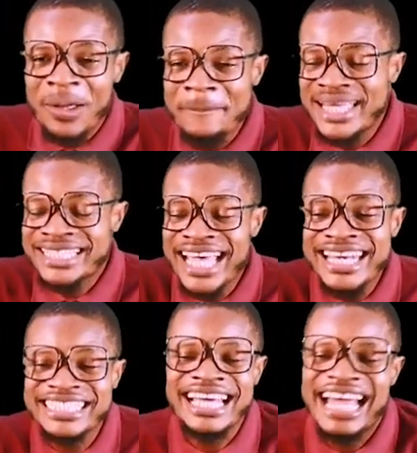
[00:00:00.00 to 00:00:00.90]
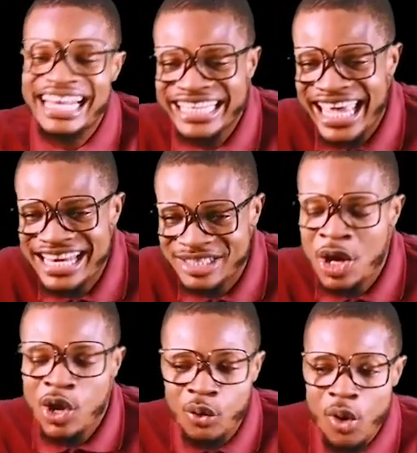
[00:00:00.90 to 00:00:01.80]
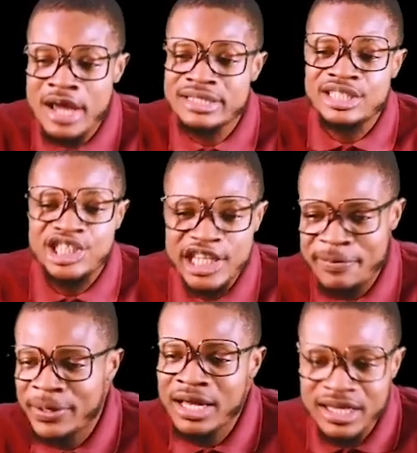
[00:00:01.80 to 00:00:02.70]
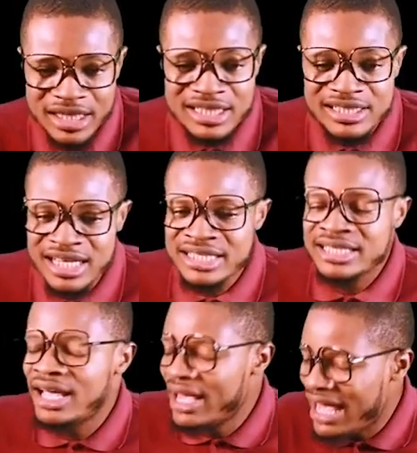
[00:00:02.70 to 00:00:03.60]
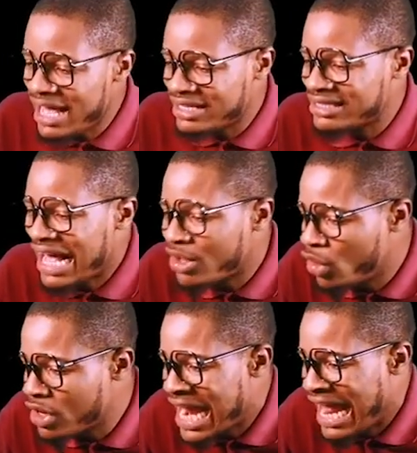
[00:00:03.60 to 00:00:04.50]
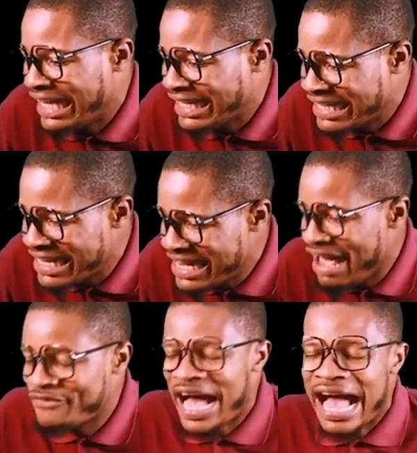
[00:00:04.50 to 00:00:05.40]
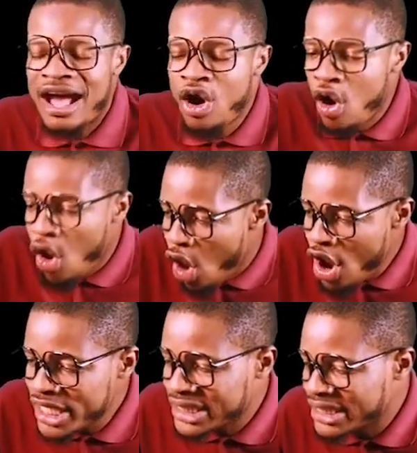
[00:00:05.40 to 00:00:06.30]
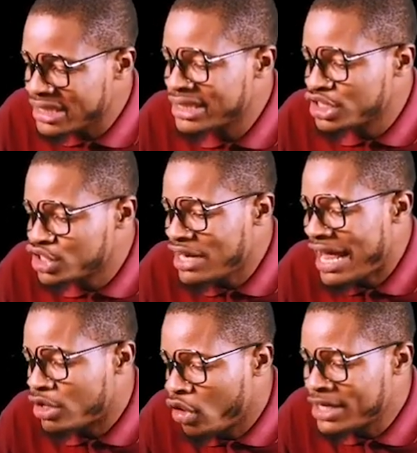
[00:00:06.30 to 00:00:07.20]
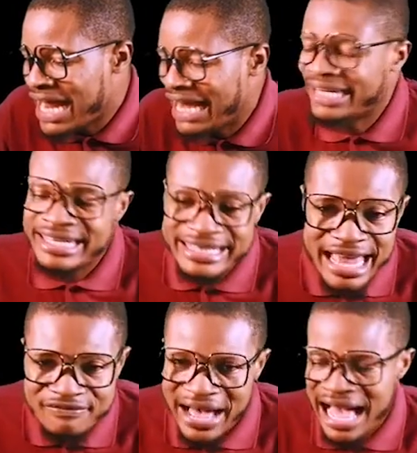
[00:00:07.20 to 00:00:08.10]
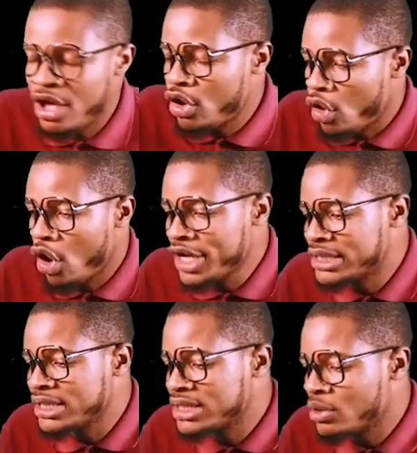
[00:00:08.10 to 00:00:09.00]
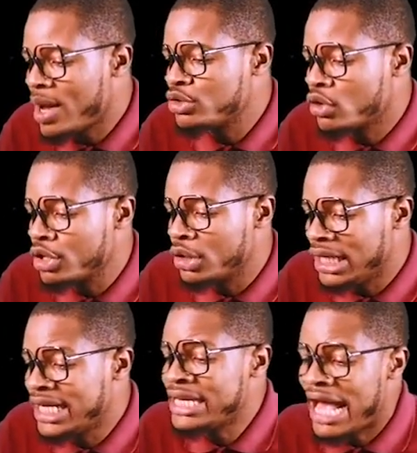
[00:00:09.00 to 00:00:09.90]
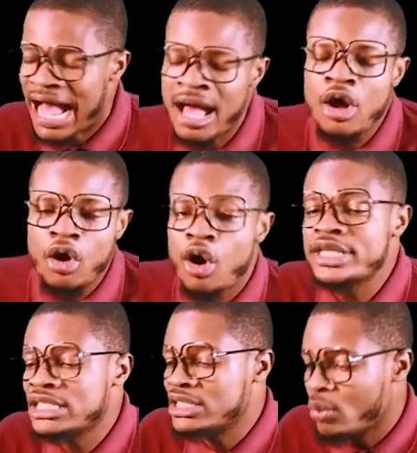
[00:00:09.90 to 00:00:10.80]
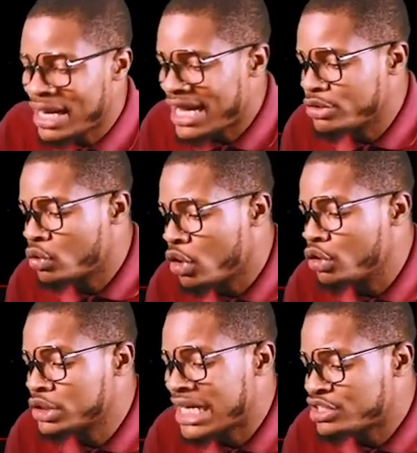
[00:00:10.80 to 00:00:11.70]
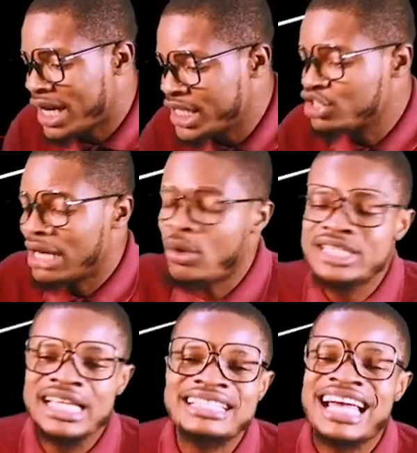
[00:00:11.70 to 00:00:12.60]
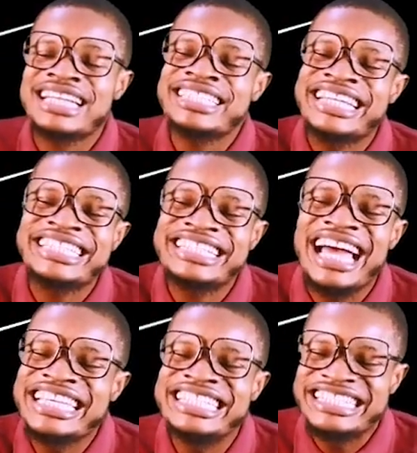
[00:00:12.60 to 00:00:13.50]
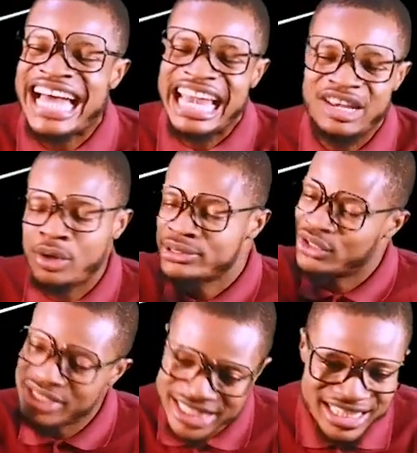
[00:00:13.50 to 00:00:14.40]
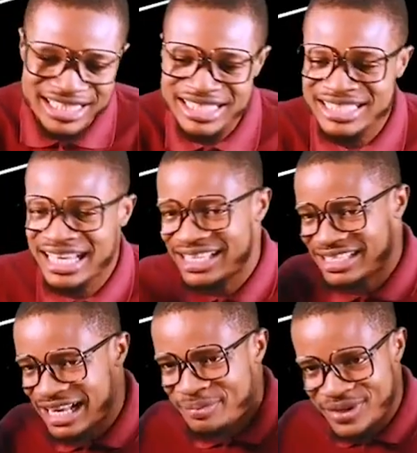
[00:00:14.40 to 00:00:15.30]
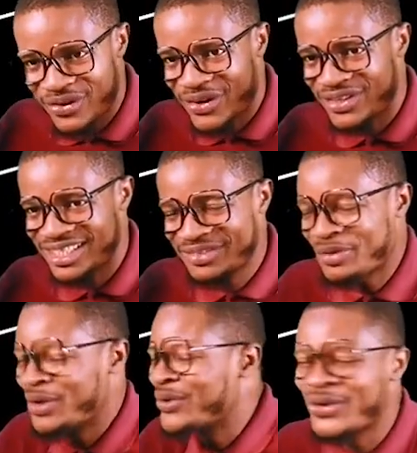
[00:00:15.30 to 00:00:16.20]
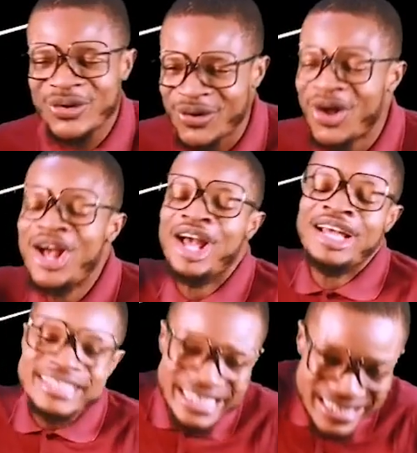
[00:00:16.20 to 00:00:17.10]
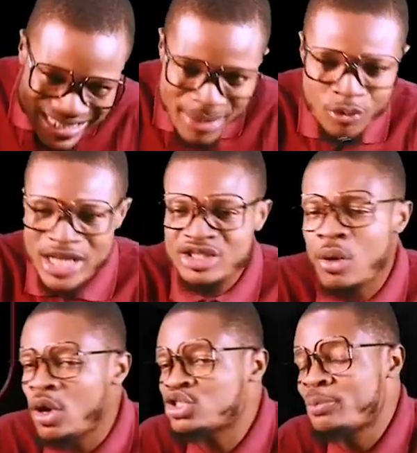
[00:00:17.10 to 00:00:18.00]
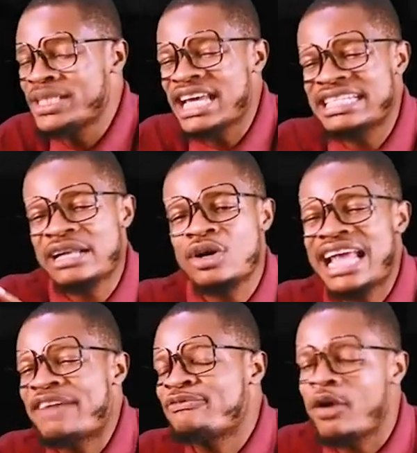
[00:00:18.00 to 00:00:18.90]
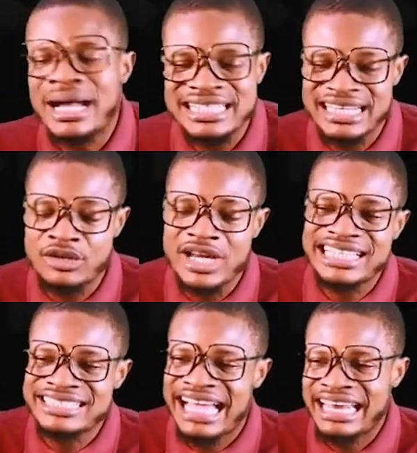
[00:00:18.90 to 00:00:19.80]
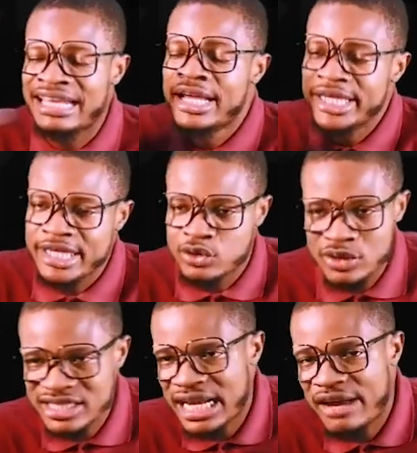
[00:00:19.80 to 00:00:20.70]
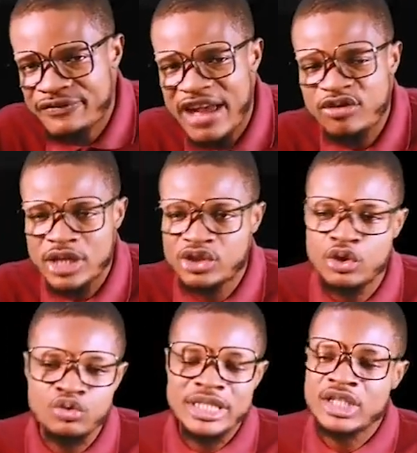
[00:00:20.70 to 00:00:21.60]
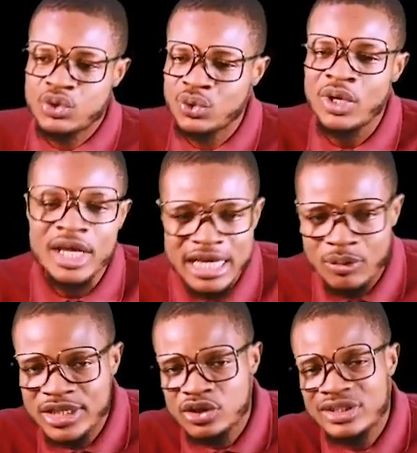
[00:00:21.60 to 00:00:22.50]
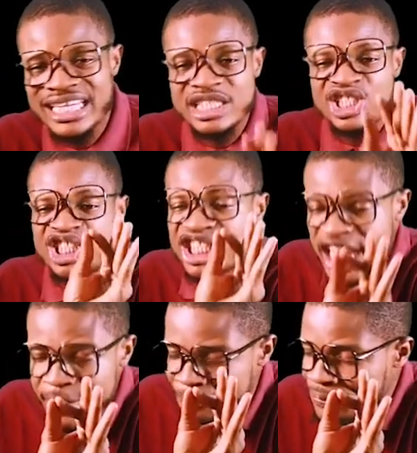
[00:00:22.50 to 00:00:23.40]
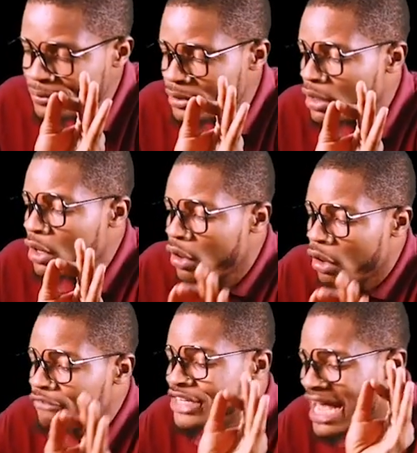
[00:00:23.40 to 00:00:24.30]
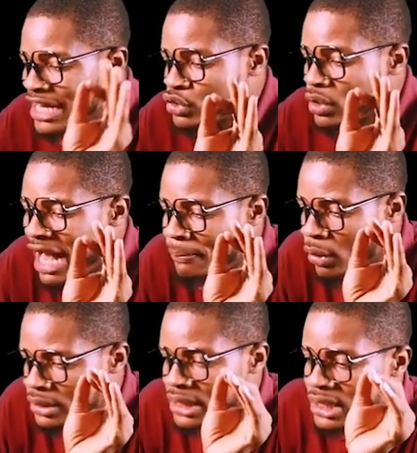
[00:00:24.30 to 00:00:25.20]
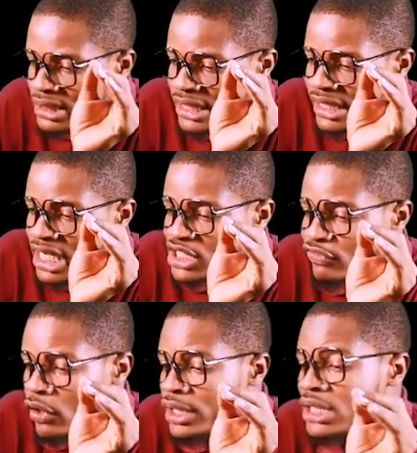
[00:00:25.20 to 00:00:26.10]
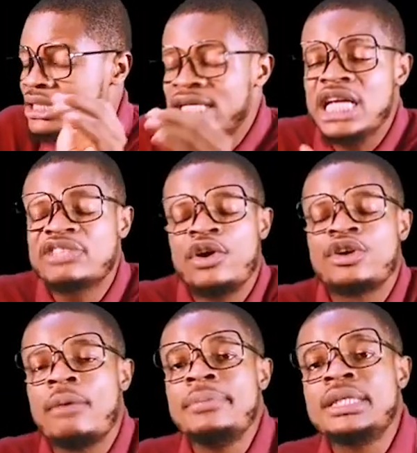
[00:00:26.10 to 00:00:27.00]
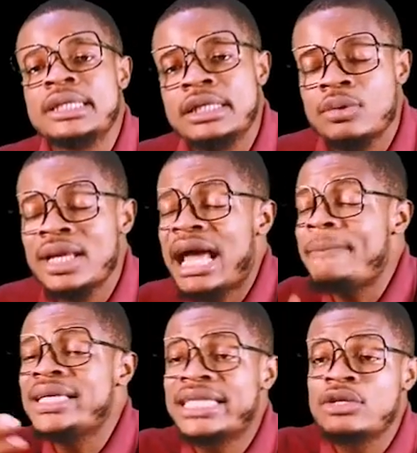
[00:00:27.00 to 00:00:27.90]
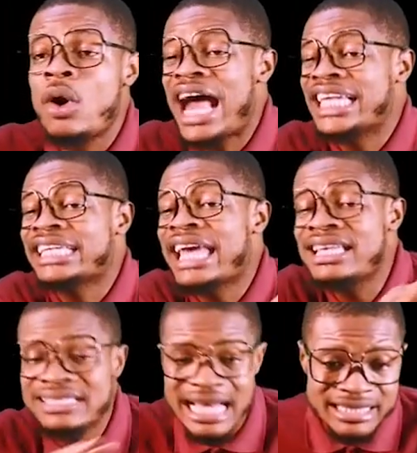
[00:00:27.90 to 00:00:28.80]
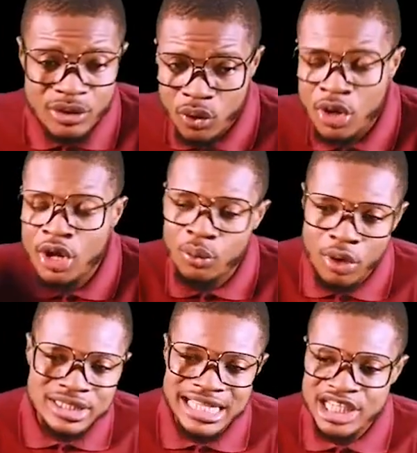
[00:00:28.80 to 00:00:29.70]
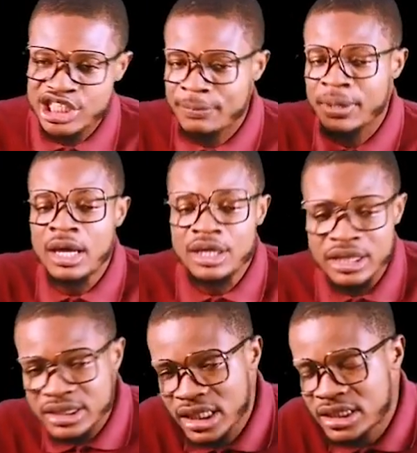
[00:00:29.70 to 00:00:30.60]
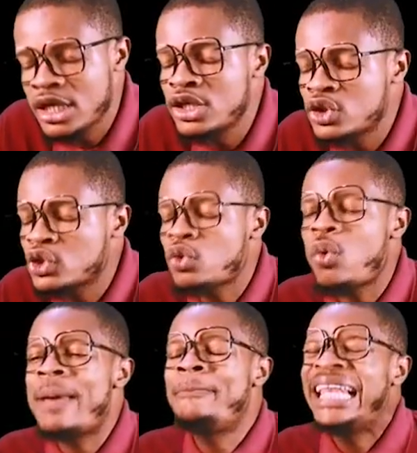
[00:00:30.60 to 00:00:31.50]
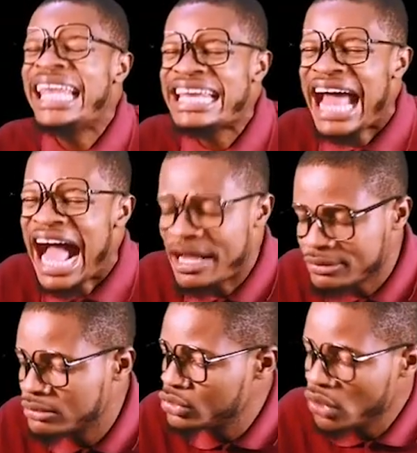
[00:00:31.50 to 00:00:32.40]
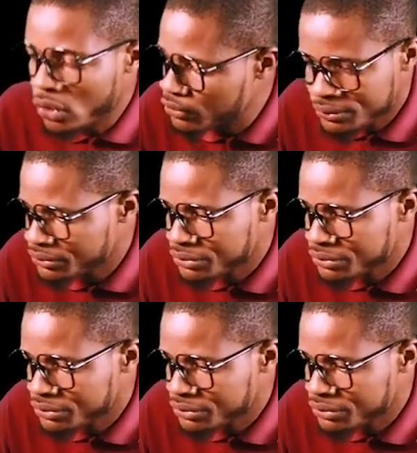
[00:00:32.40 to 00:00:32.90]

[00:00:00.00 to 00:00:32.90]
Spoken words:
Methane is an alkane. What is the shape? Is it hexagonal? Never. Or it is trigonal? Never. Or it is the one you call your linear, or it is the one that you call your tetrahedral. What is the answer? Tetrahedral. Option D is the answer. Period. Oh, the same question was repeated in another format and another style in 2005 question 22. The question said the shape of the hydrocarbon CH4. Is CH4 not methane? Whether methane or alkanes as a whole, what's their shape? Is it square planar? No.